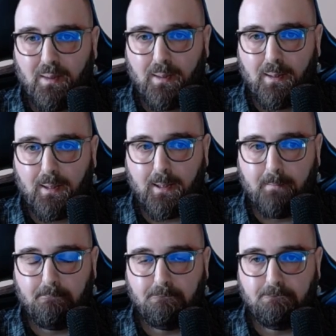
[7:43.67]

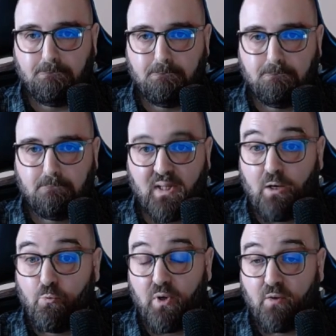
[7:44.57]

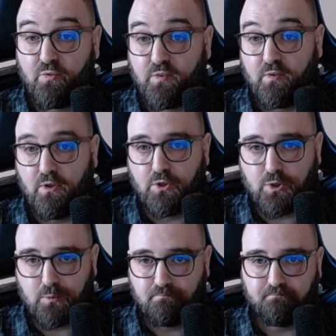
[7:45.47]
Then we have
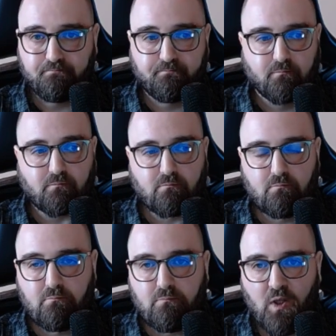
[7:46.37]
search,
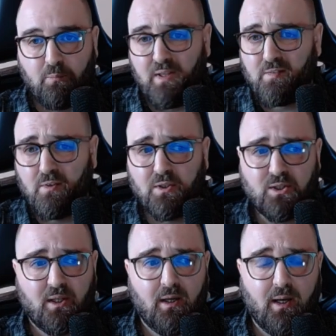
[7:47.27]
and by
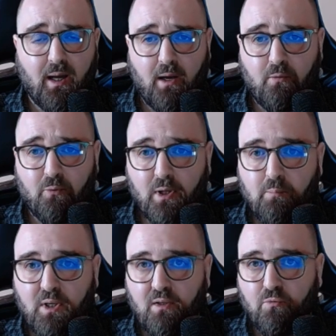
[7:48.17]
search I really
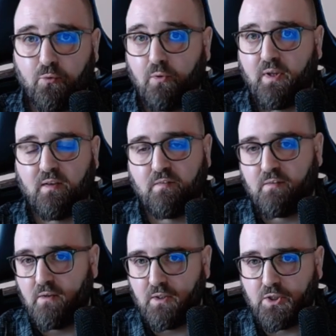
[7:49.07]
mean full text
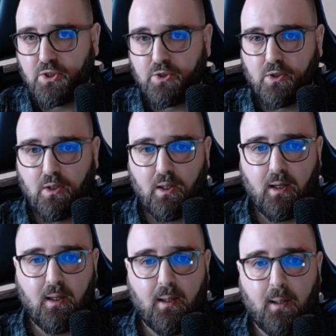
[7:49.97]
search,
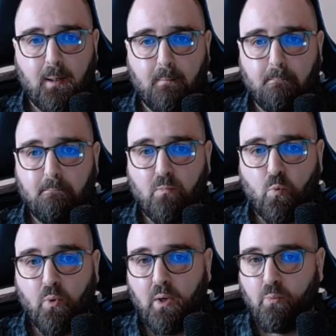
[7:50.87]

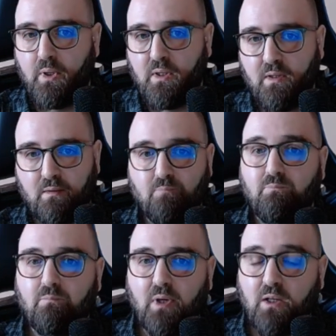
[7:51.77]
where we need
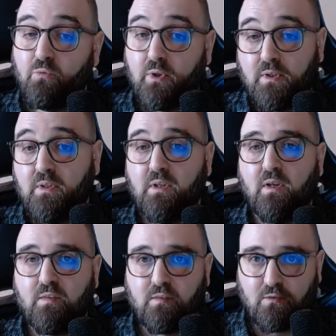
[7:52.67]
an inverted
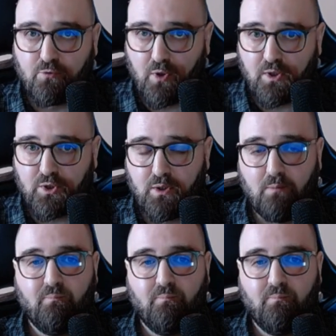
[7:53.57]
index structure.